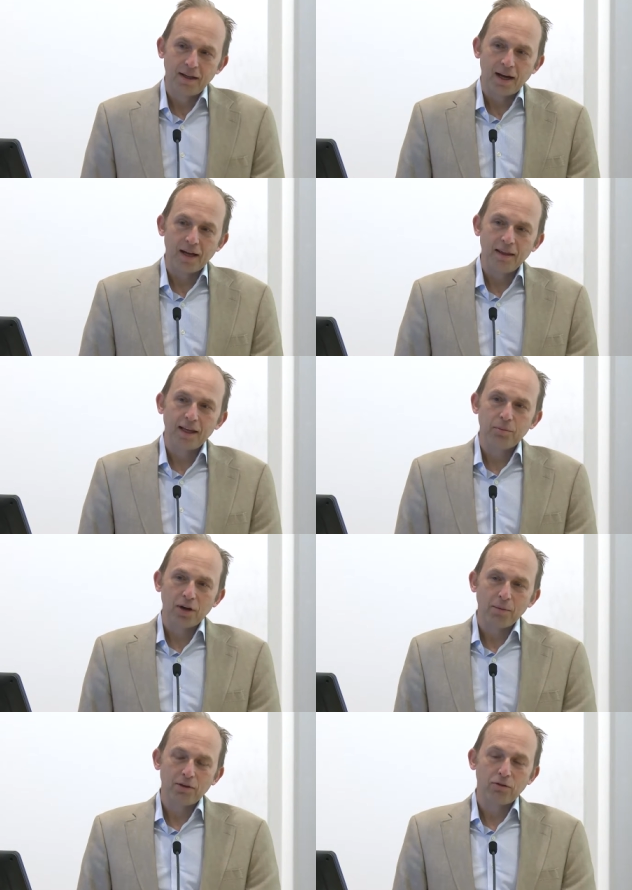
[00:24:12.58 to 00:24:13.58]
I think he
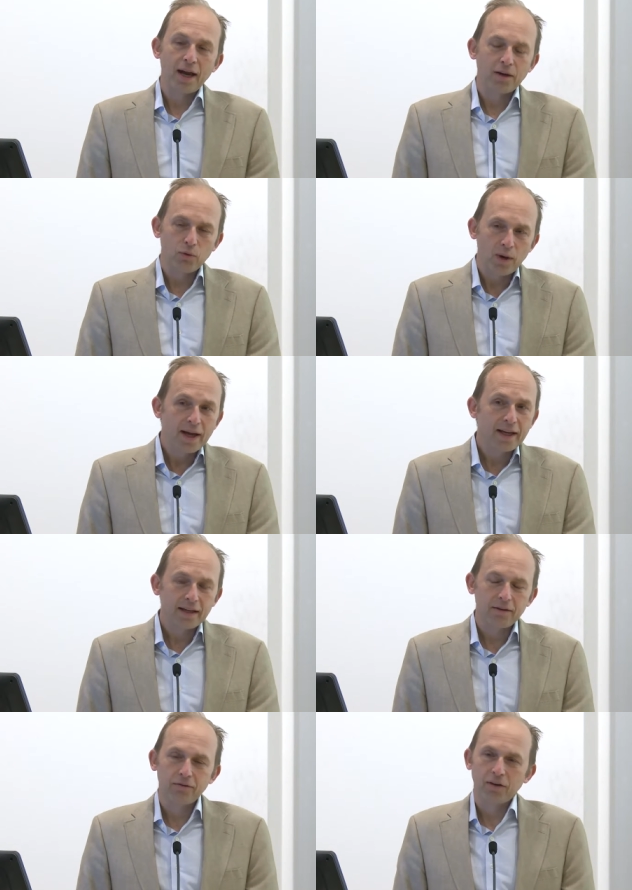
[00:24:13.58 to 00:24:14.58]
probably ran
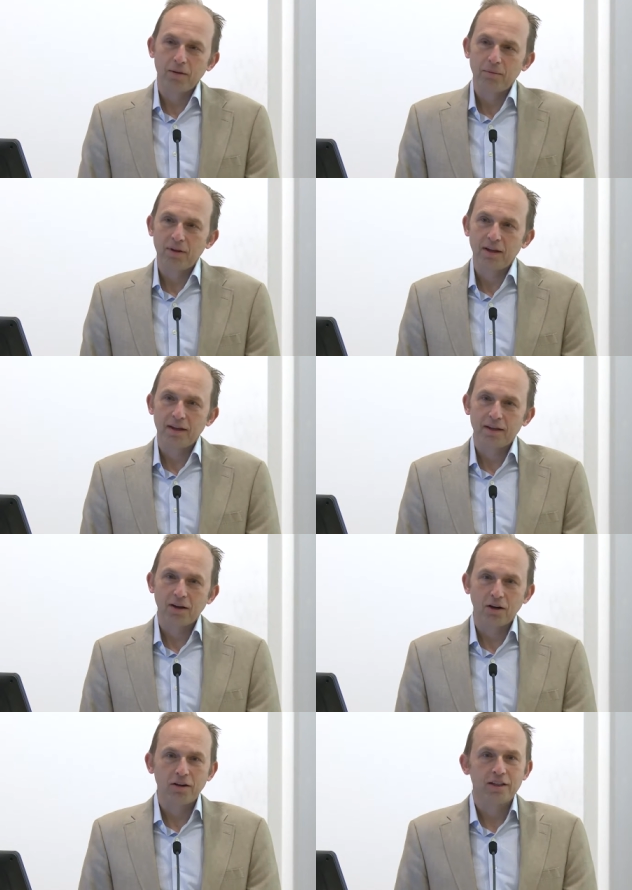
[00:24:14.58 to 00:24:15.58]
away from the
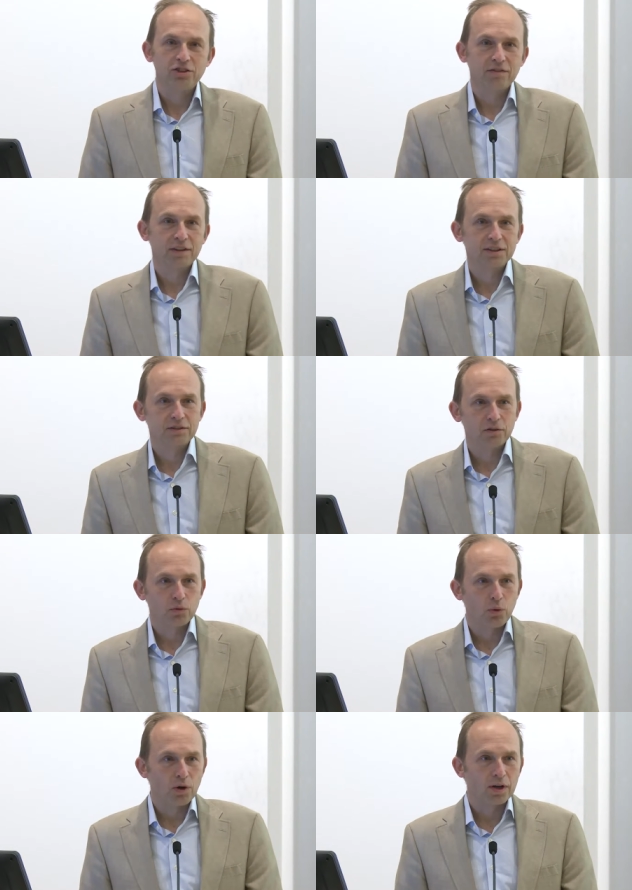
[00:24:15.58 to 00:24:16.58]
carnage of the Civil
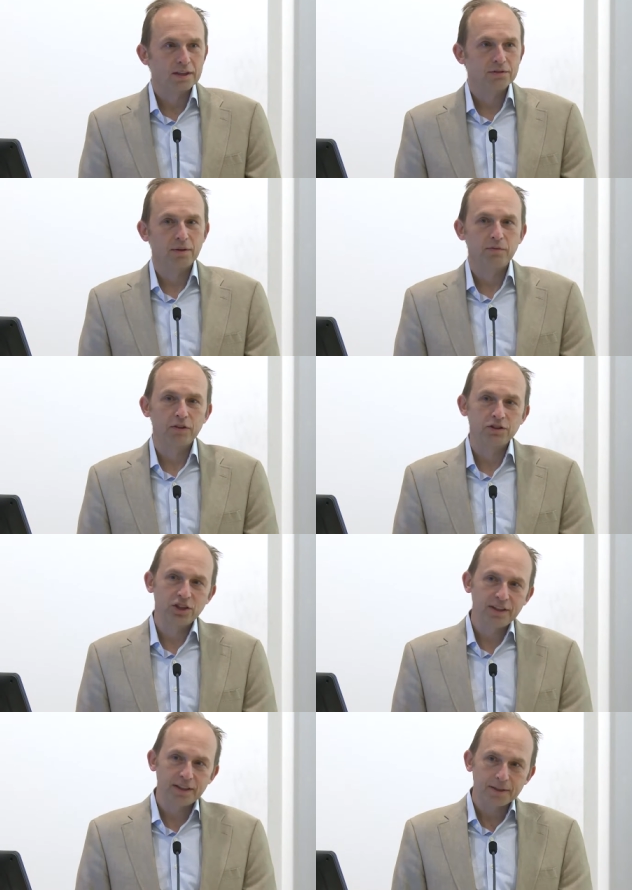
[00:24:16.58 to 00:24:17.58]
War. He's from
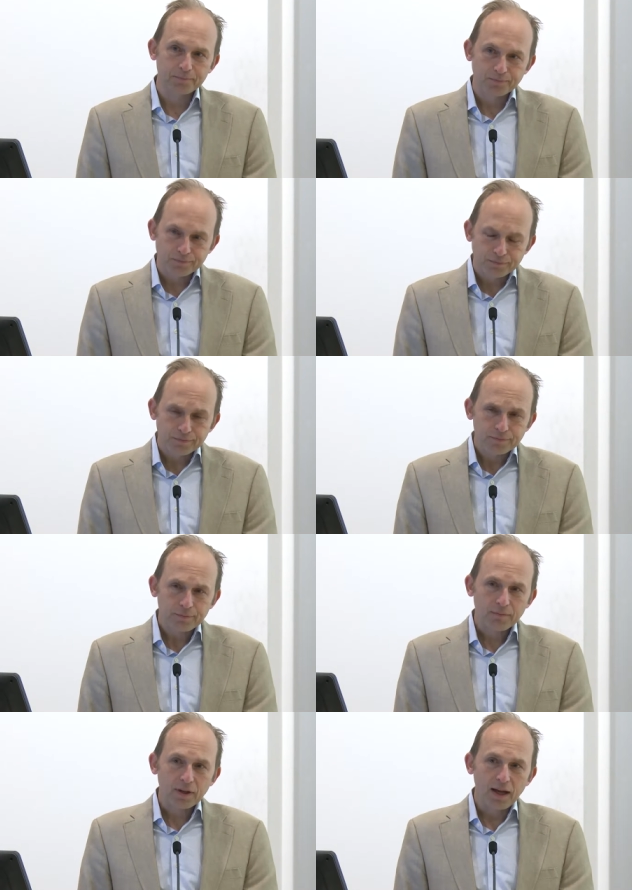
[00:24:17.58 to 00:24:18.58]
Virginia.
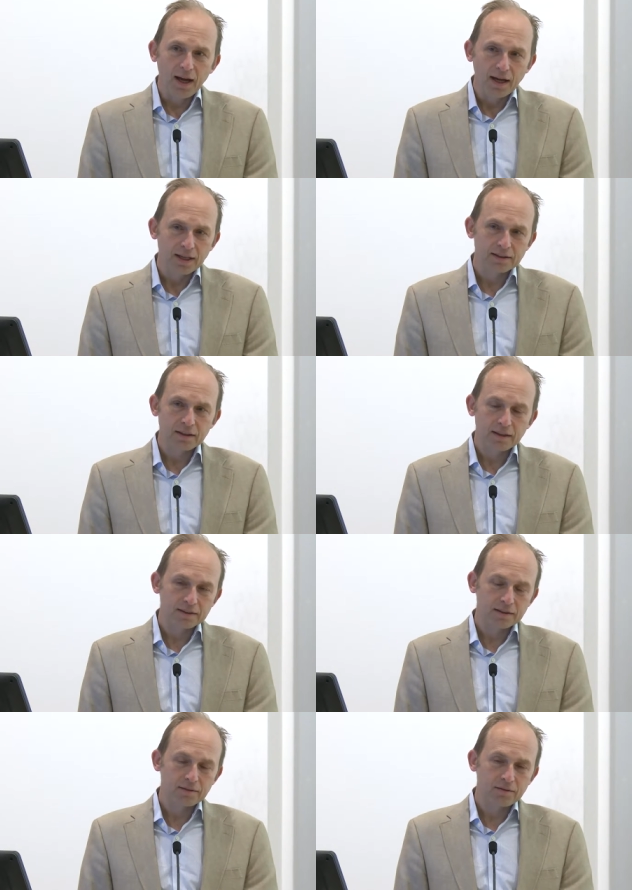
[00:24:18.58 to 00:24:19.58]
Uh, as, a,
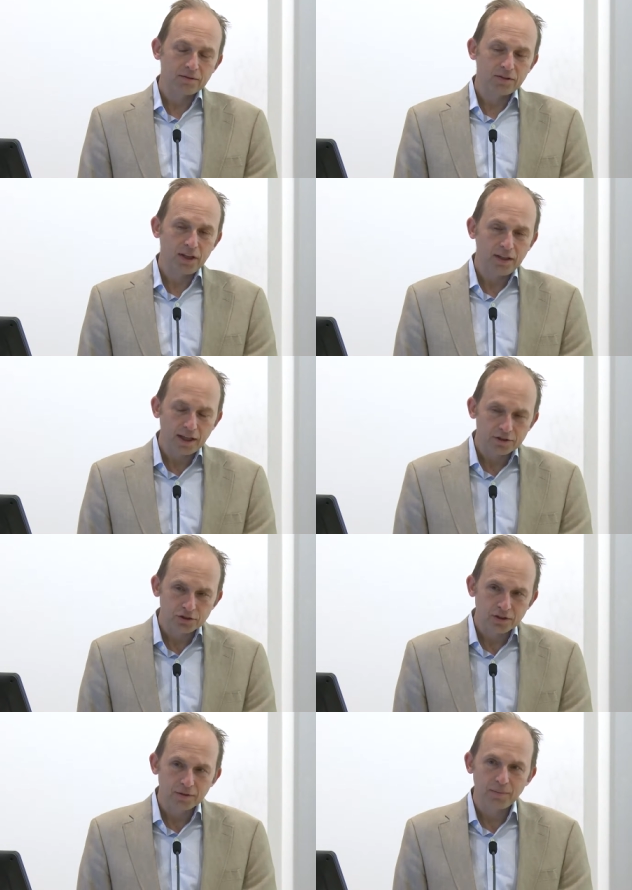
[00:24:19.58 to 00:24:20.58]
as a
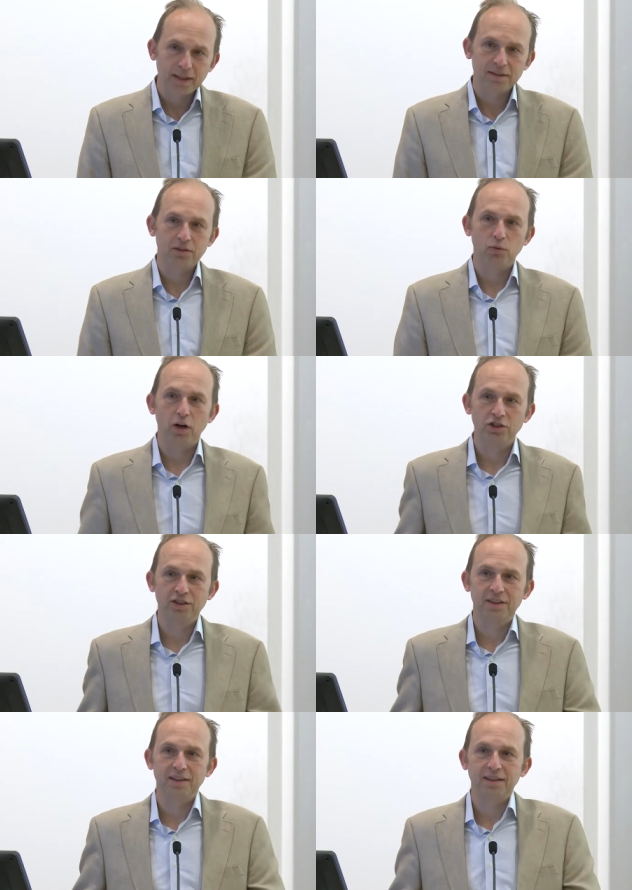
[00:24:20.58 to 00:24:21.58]
teenager, makes it to
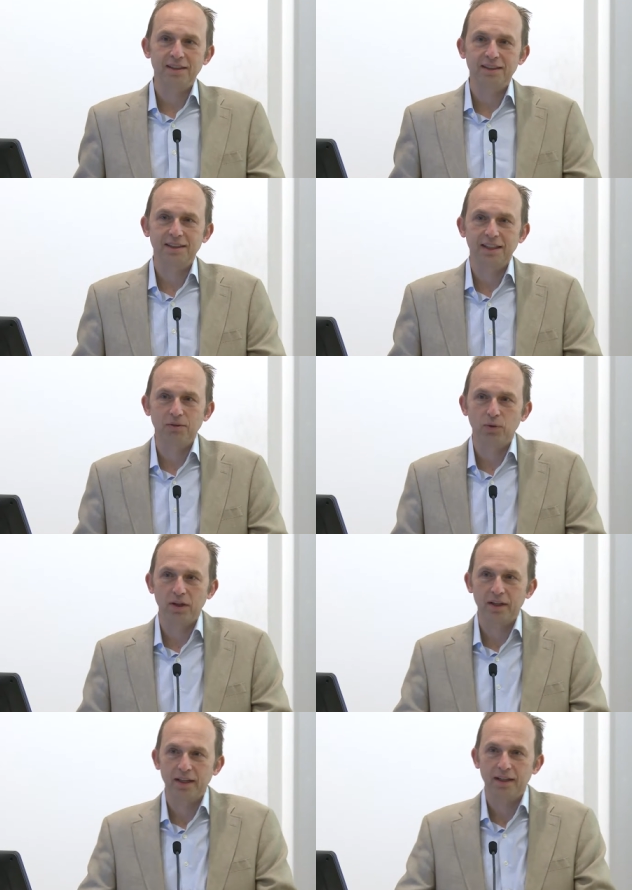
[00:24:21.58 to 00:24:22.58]
Washington, D.C.,
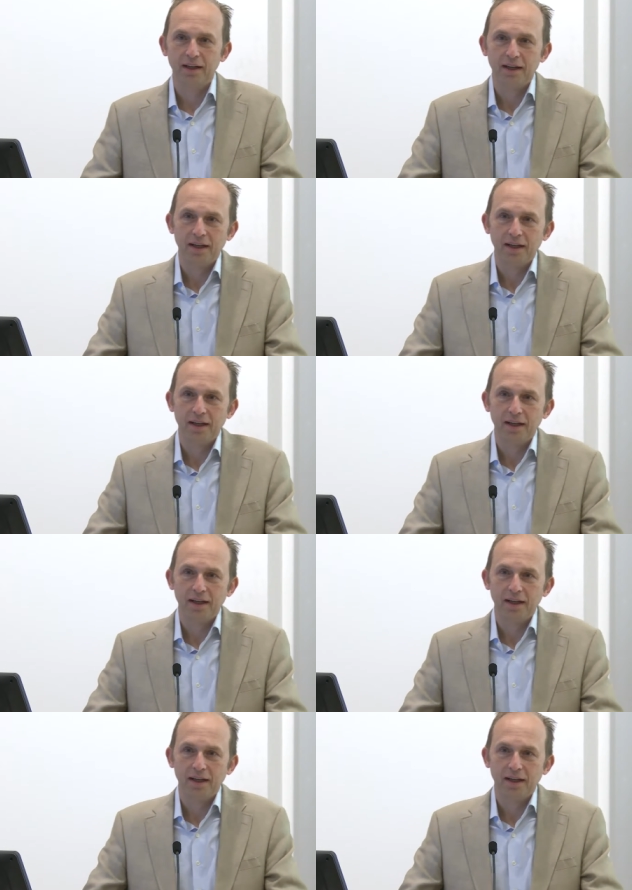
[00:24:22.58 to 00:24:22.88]
where he